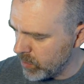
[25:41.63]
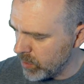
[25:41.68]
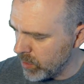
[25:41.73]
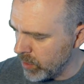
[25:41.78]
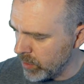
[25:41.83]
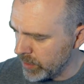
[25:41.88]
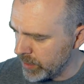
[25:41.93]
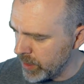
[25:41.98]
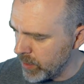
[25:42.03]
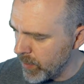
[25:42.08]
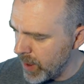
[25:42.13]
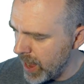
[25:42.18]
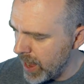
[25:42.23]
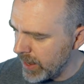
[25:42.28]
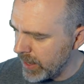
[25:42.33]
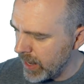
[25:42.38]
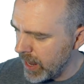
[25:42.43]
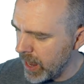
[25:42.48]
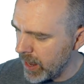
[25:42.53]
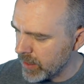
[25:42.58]
We'll go dy
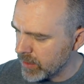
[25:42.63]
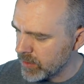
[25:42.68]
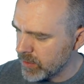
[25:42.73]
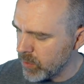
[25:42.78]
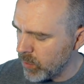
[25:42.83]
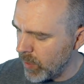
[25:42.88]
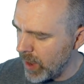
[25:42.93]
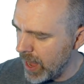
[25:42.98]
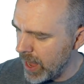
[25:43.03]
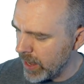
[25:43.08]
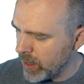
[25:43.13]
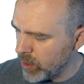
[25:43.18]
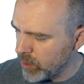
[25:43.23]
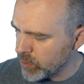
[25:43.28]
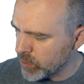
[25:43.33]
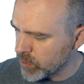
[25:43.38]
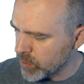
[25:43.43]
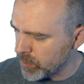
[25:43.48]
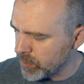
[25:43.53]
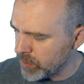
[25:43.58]
dx, y
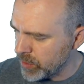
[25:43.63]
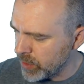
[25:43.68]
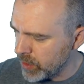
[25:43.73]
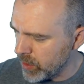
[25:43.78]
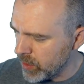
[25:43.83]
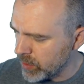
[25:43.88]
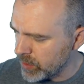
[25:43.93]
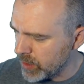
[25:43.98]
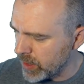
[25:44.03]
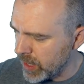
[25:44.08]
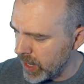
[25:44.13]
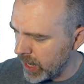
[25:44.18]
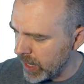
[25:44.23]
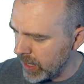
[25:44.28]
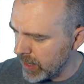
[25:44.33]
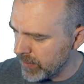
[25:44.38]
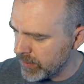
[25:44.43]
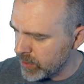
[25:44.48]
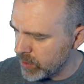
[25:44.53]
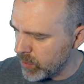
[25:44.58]
goes from 0 to
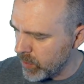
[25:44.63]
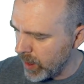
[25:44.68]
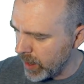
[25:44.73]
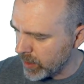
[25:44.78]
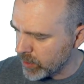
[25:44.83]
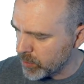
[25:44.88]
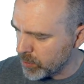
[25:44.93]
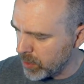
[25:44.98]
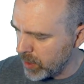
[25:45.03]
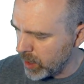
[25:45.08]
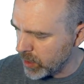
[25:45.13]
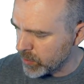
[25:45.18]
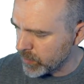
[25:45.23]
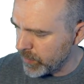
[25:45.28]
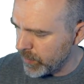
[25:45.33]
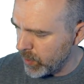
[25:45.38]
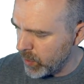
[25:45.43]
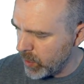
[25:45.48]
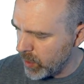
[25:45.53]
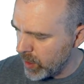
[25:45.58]
negative 2x
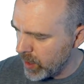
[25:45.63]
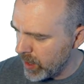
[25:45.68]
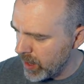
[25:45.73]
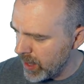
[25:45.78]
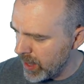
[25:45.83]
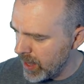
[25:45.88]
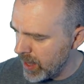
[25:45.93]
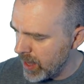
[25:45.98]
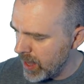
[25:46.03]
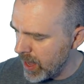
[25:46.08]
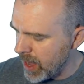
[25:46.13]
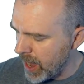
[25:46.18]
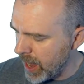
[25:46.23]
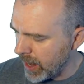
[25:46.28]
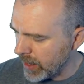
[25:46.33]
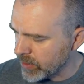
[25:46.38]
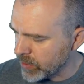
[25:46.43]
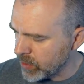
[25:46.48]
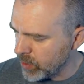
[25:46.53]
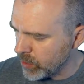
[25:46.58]
plus 4,
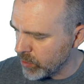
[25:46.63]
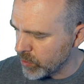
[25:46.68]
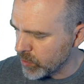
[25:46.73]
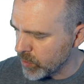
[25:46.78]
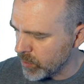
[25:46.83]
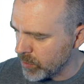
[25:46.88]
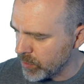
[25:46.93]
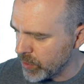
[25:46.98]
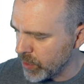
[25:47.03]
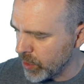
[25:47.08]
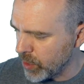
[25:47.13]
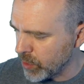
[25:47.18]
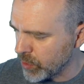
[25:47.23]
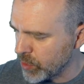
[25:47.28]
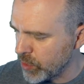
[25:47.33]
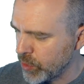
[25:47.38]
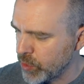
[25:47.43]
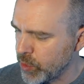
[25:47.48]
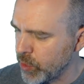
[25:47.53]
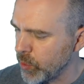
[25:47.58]
x goes from 0
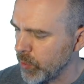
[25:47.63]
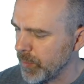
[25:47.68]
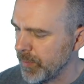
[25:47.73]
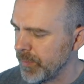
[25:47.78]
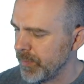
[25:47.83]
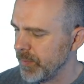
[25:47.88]
to 2.